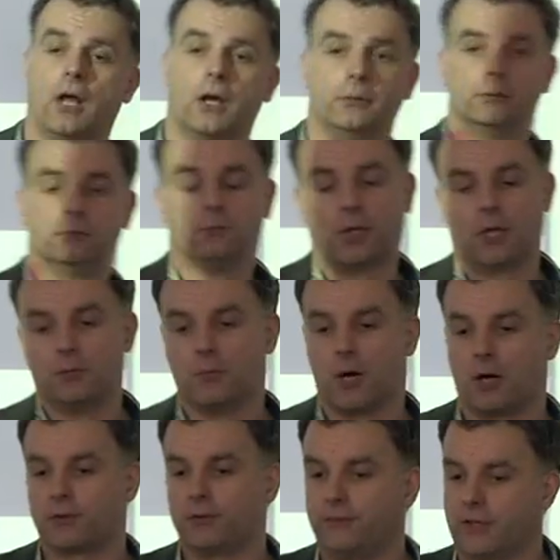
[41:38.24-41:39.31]
low
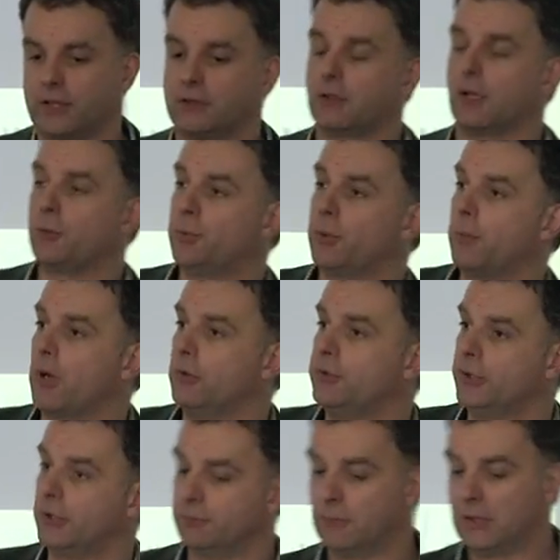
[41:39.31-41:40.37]
marketing, low
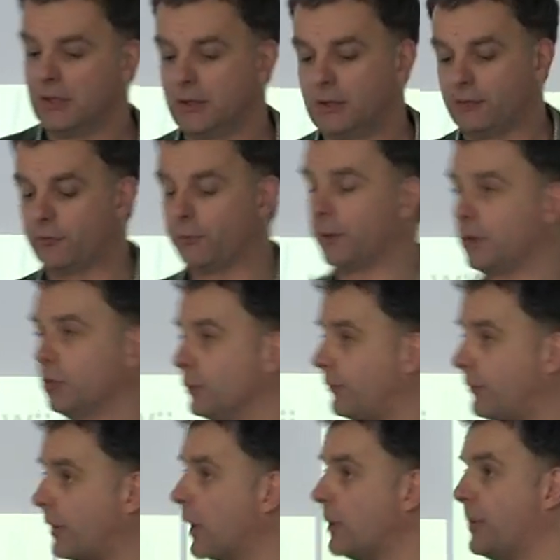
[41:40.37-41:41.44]
promotion is something called
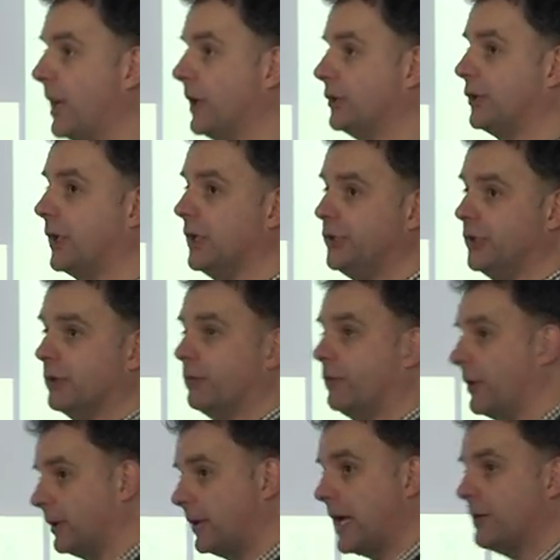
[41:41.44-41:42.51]
slow penetration.
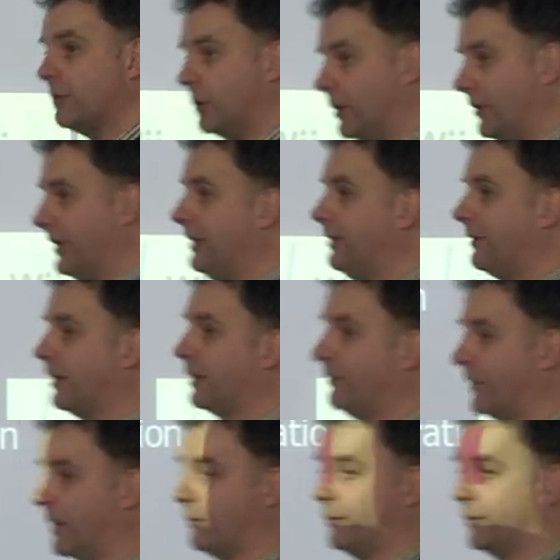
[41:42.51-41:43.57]
So again, we're easing
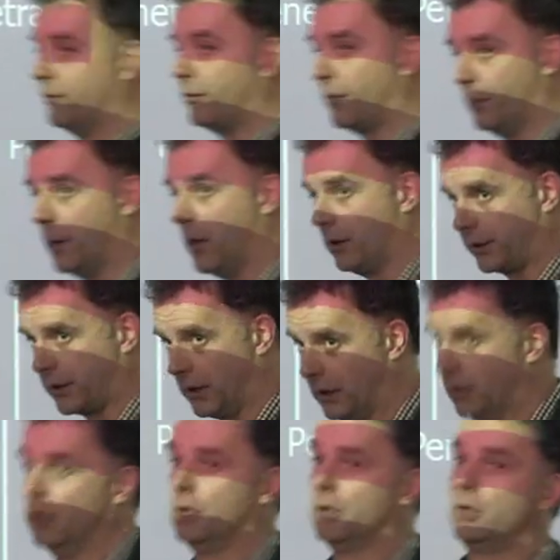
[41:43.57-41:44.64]
ourselves into the
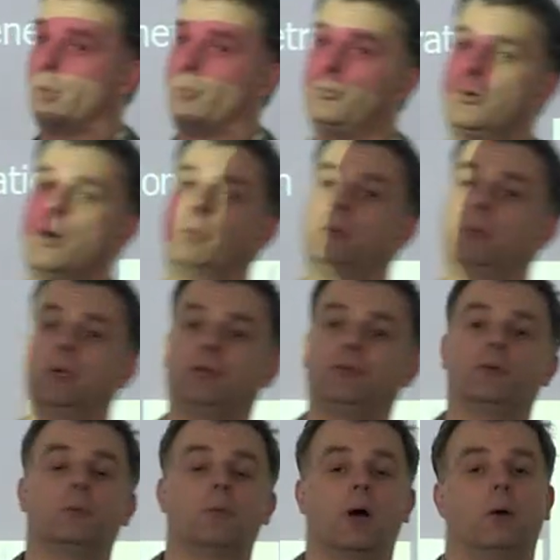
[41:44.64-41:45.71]
market and probably
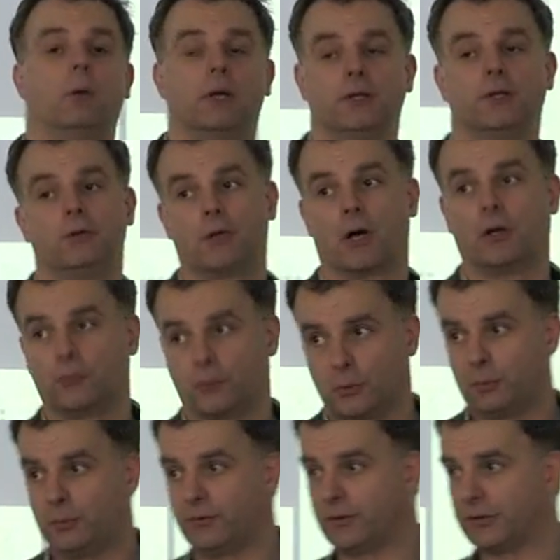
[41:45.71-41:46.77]
somewhere where you guys
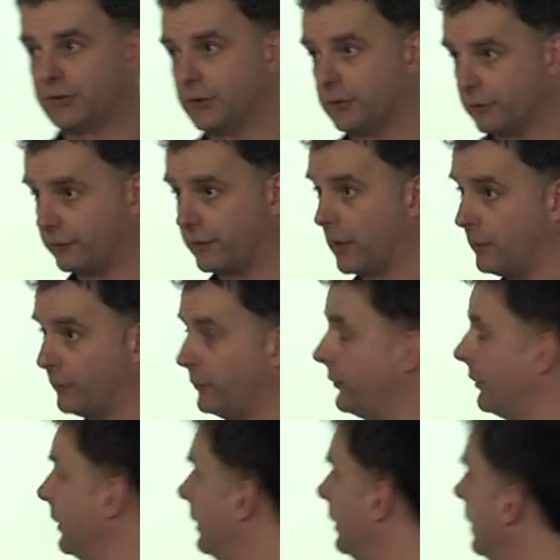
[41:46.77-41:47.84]
would position yourselves.